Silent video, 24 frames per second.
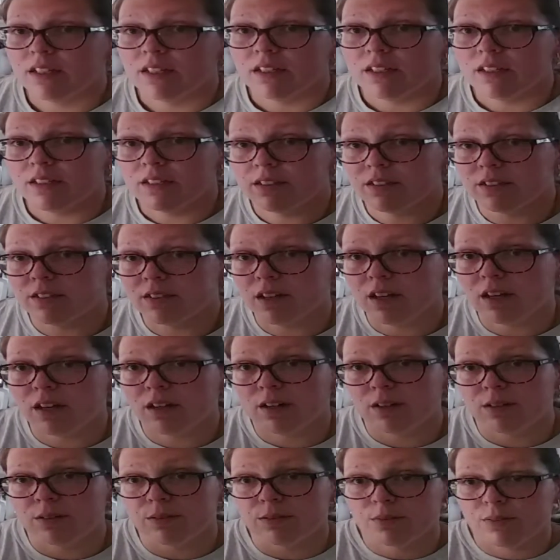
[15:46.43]

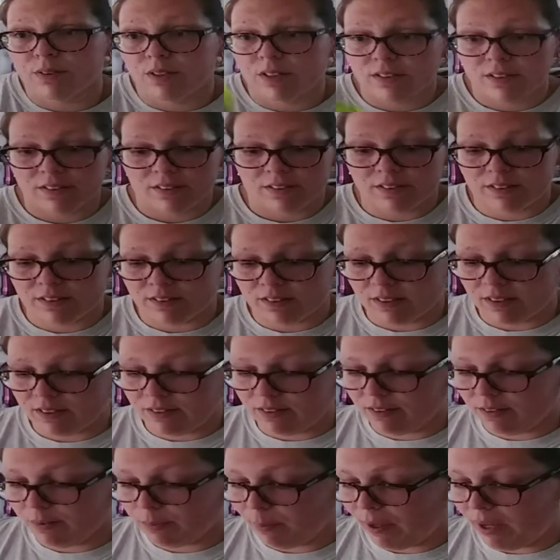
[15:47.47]
So this
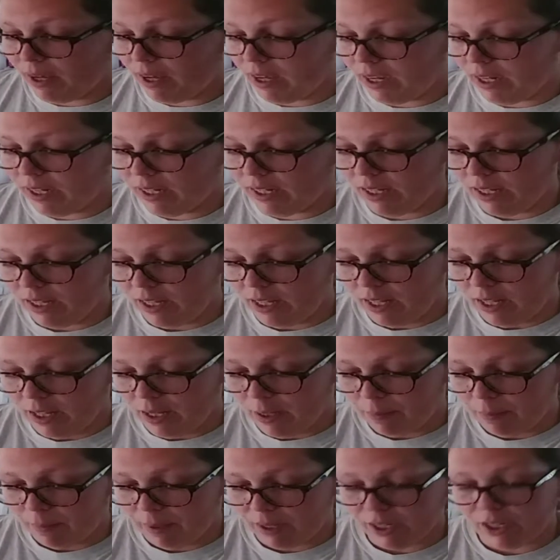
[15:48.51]
is my
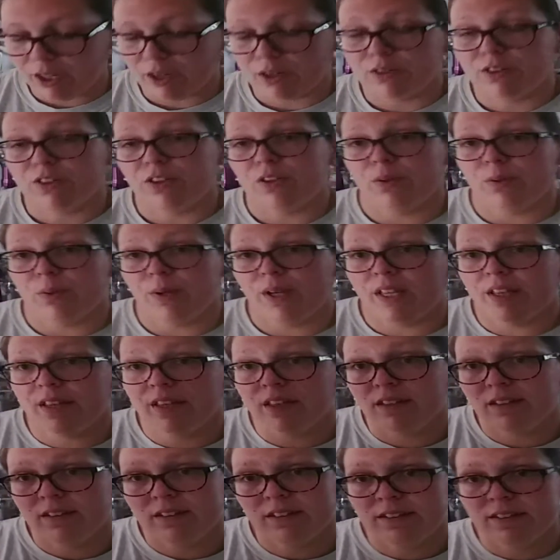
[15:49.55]
go-to. And
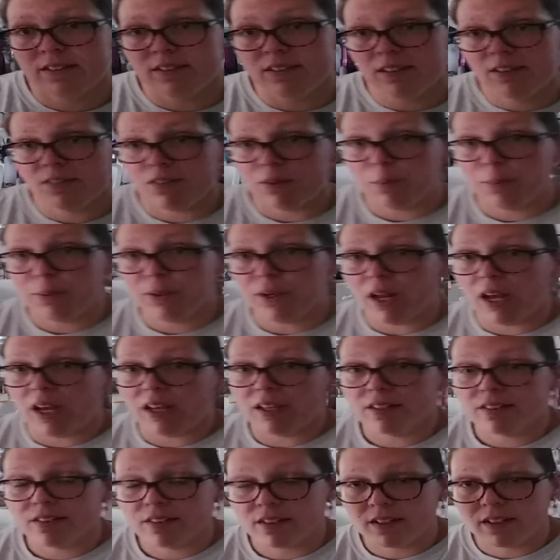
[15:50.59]
this, if you put
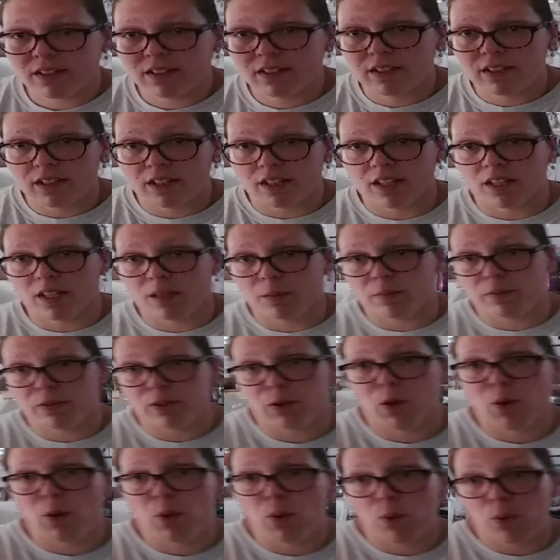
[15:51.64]
ice in it, it keeps
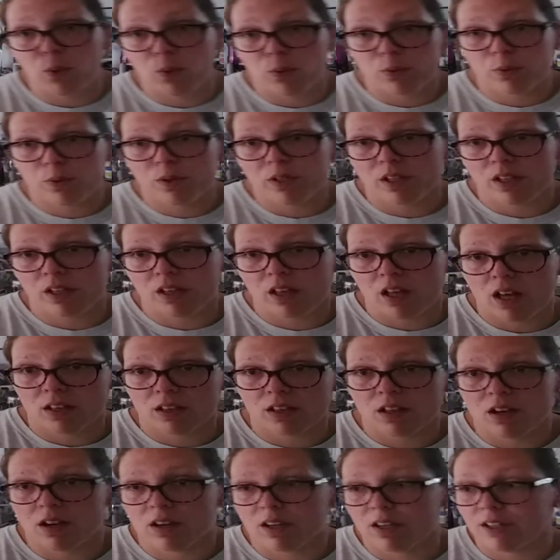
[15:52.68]
it cold a lot
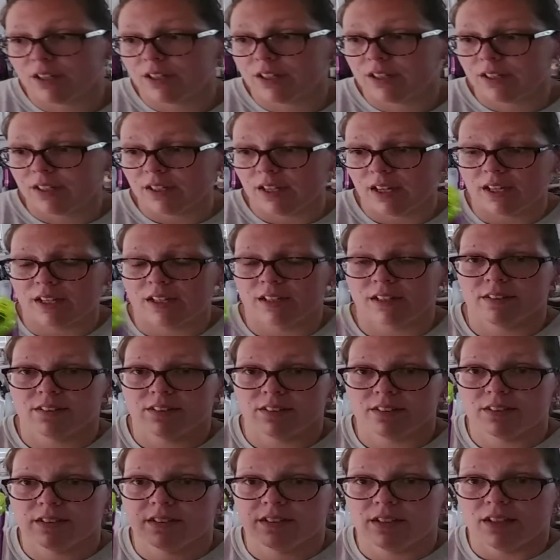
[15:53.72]
longer, and
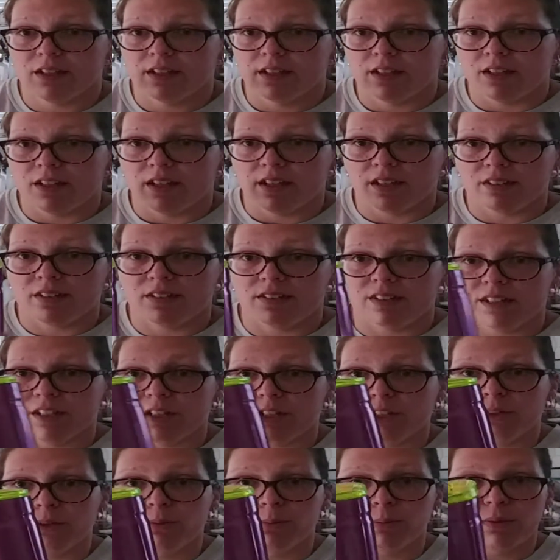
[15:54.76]
it's the
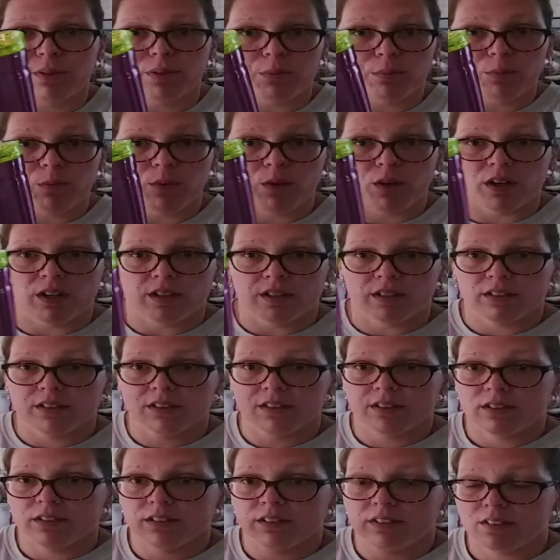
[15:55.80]
aluminum one.
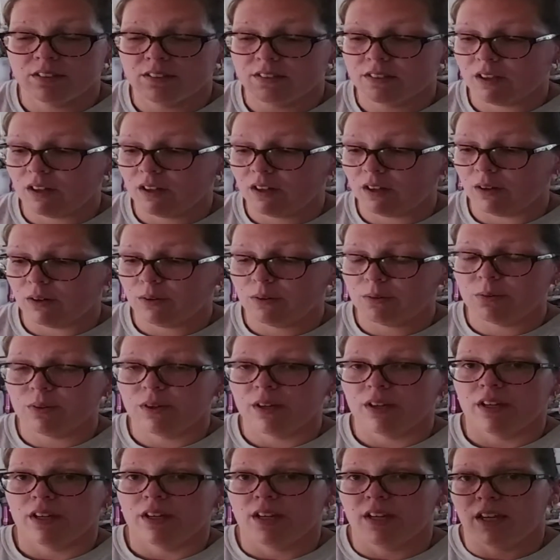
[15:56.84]
So,
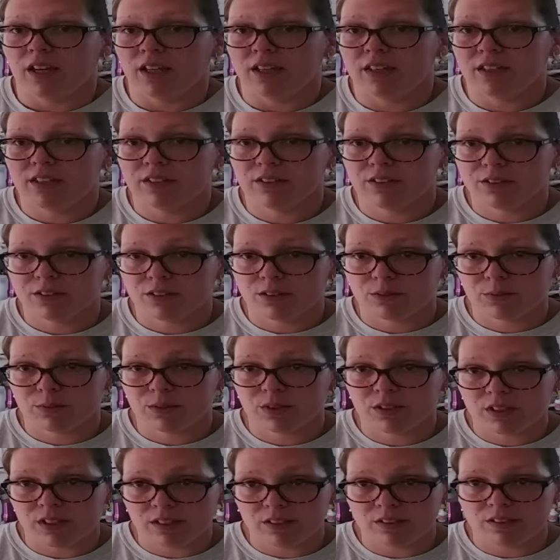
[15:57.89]
and these are
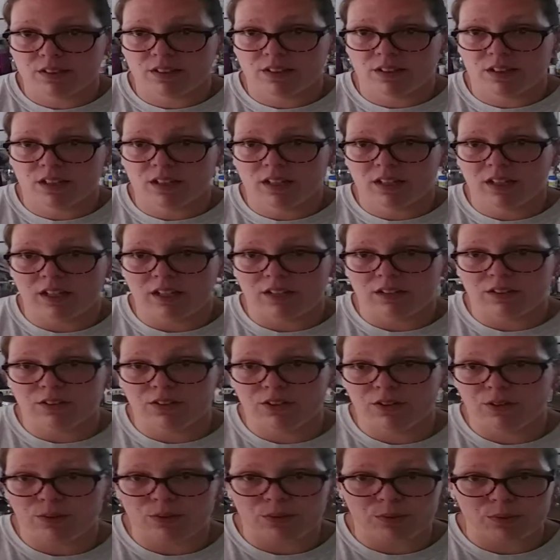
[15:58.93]
real easy to clean
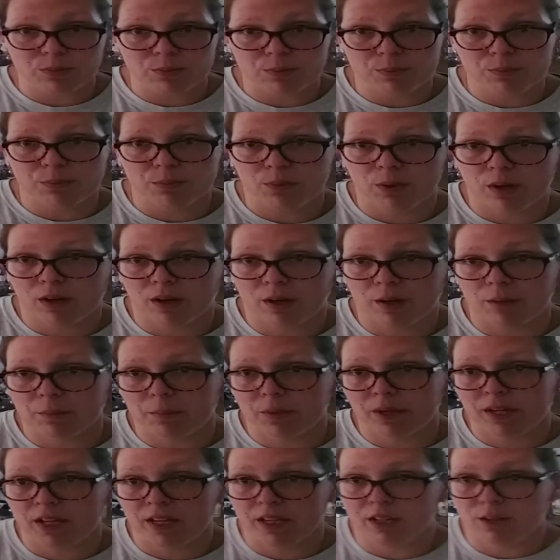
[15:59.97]
too,
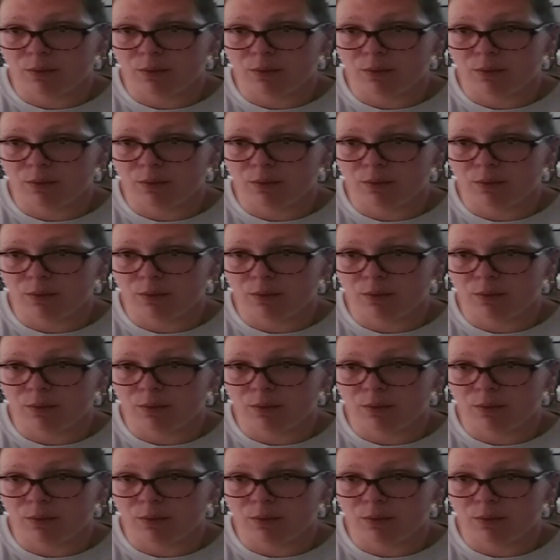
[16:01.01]
hand